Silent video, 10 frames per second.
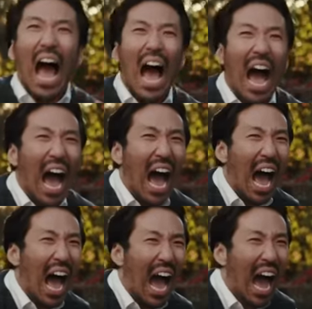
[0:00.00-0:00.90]

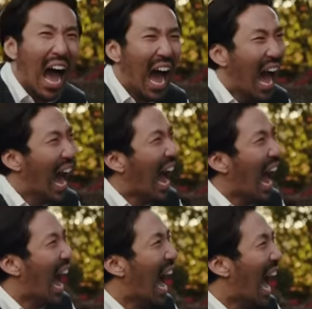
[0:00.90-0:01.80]

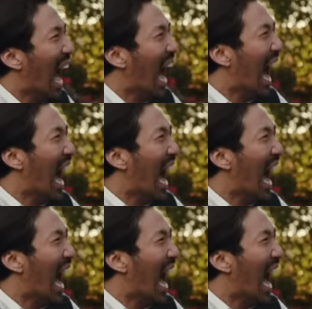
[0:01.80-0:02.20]
(not speaking)